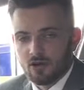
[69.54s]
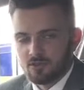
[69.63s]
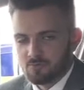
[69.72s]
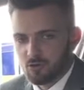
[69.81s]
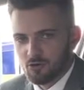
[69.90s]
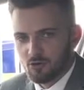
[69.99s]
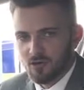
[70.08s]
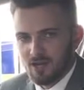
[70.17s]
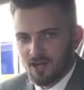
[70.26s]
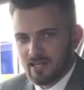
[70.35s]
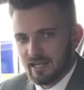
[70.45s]
Cars Poole
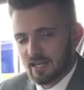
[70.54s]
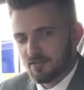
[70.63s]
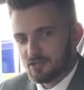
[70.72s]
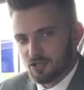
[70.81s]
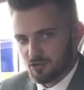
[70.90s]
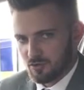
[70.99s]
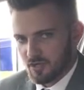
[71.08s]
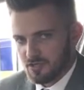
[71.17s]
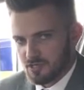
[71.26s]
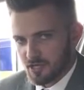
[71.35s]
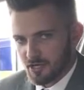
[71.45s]
a little over two
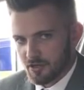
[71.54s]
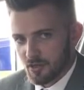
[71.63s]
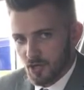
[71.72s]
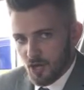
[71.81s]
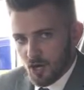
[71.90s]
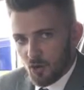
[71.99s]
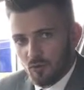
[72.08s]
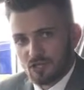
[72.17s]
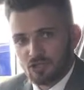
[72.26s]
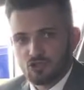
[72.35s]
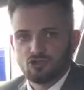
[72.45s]
years ago and
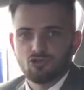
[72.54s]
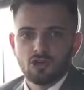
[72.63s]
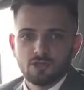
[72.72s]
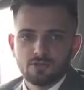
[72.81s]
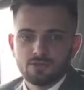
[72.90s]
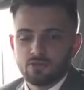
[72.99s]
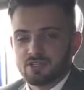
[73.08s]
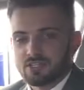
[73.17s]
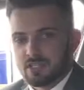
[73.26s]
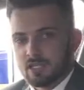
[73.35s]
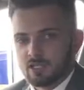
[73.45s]
we strive to
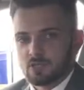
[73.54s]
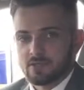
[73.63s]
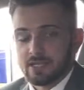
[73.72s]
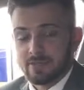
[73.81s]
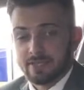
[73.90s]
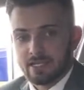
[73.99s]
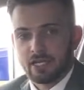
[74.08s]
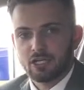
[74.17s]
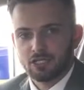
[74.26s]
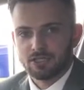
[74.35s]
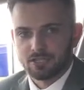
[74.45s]
exceed customers'
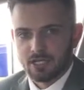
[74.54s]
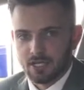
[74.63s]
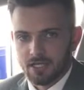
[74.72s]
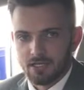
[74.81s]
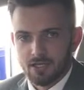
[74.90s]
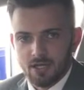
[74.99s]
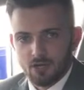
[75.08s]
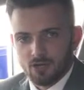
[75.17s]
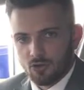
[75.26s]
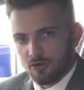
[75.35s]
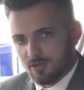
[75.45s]
expectations here.
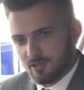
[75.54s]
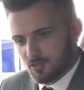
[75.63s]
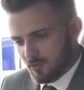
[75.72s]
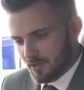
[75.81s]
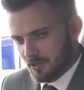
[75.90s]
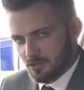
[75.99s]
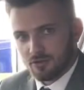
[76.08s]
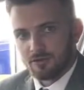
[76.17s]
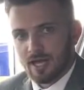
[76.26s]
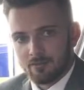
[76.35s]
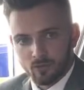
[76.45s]
Not only do we
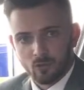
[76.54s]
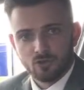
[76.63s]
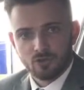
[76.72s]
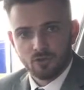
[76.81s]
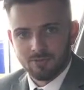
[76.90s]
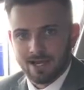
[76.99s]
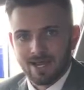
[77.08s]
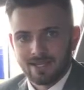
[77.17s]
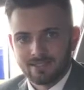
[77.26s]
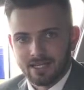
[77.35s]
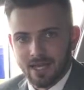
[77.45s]
do that, but also
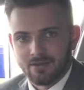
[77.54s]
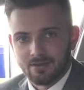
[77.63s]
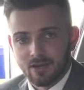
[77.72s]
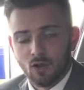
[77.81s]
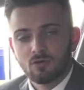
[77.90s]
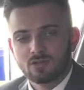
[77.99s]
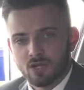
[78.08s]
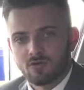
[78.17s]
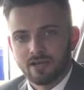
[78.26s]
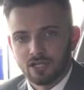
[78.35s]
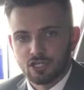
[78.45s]
plan to have a
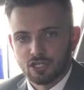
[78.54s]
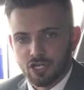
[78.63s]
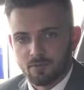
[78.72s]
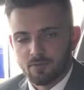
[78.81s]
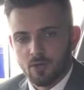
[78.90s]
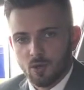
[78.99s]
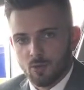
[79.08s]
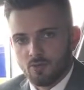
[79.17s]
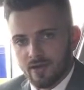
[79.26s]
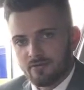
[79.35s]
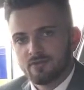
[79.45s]
long-term relationship
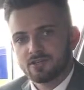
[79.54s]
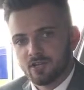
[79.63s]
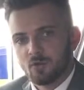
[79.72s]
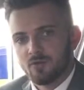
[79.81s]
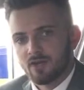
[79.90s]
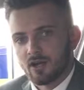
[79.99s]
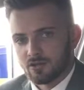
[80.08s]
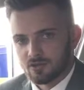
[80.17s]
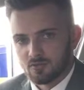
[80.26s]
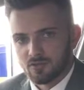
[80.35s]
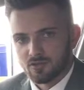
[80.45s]
with every single one of our
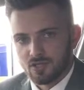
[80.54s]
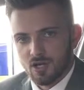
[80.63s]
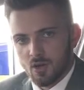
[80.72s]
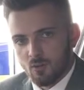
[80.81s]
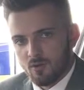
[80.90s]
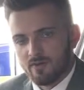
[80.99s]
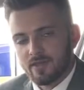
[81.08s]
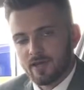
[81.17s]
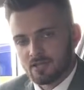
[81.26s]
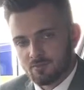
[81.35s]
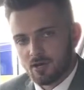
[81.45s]
customers, whether
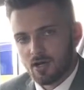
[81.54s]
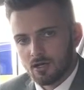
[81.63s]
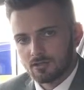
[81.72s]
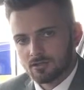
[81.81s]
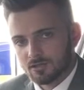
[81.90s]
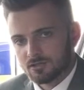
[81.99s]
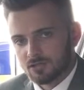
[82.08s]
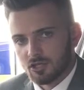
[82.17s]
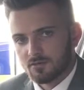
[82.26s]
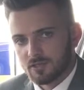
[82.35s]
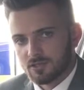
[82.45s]
that's parts,
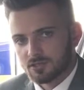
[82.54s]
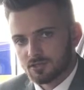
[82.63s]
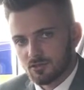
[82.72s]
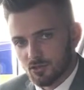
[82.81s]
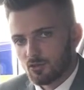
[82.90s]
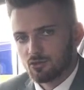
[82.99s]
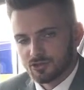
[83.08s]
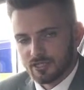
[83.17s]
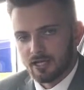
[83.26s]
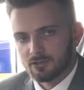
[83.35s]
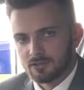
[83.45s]
service or
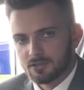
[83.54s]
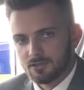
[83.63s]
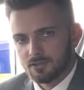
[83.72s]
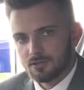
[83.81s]
sales.